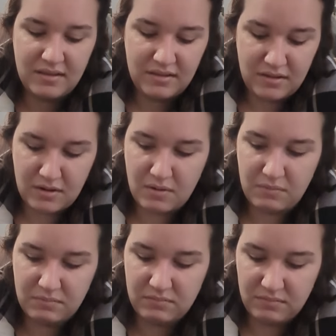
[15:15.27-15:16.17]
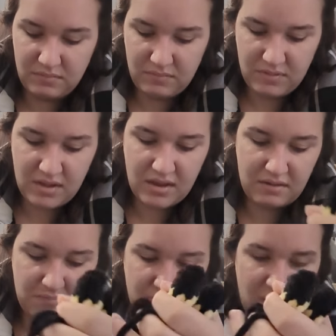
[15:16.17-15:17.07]
you know,
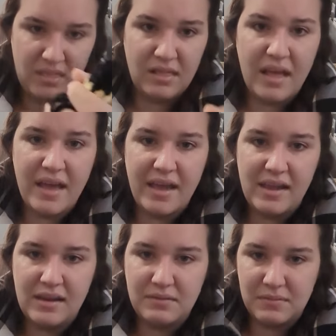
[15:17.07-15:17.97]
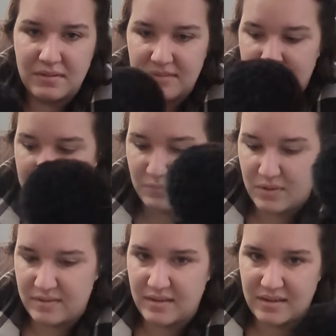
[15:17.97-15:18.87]
in line
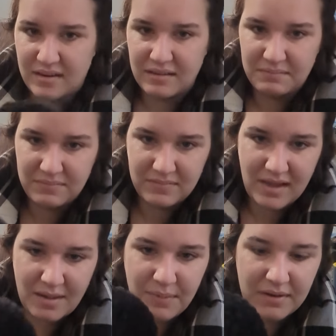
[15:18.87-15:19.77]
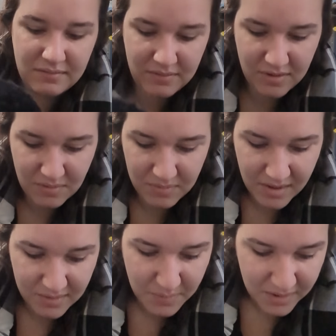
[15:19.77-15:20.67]
wasn't gonna happen. So
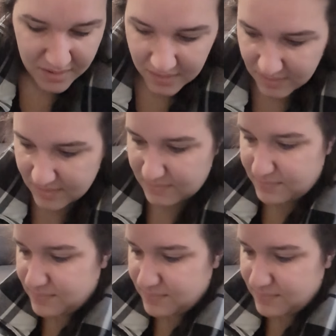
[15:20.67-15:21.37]
that's why he's